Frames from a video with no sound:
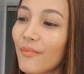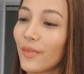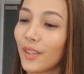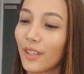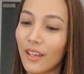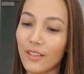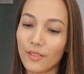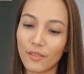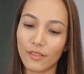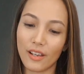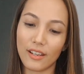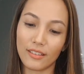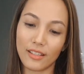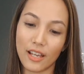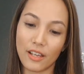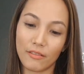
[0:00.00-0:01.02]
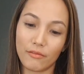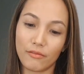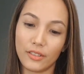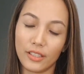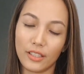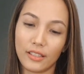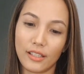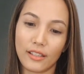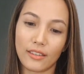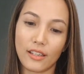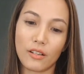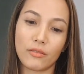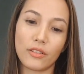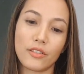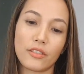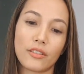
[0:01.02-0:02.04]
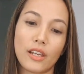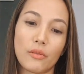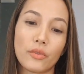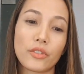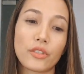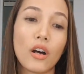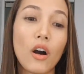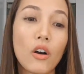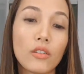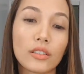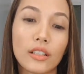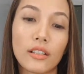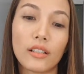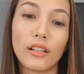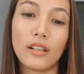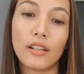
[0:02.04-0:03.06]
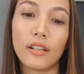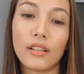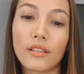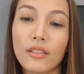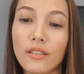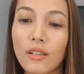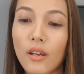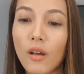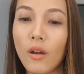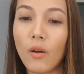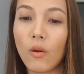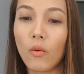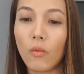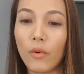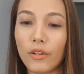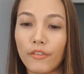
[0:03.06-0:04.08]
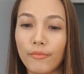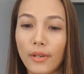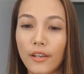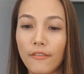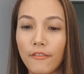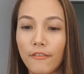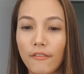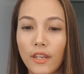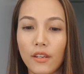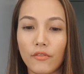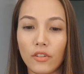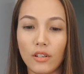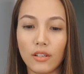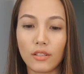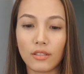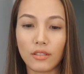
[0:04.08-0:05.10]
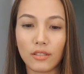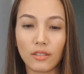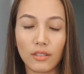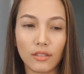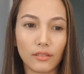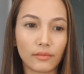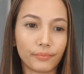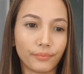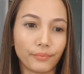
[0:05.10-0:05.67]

Okay, so I really like that one. So that was OLGA, and it's one of my favorites.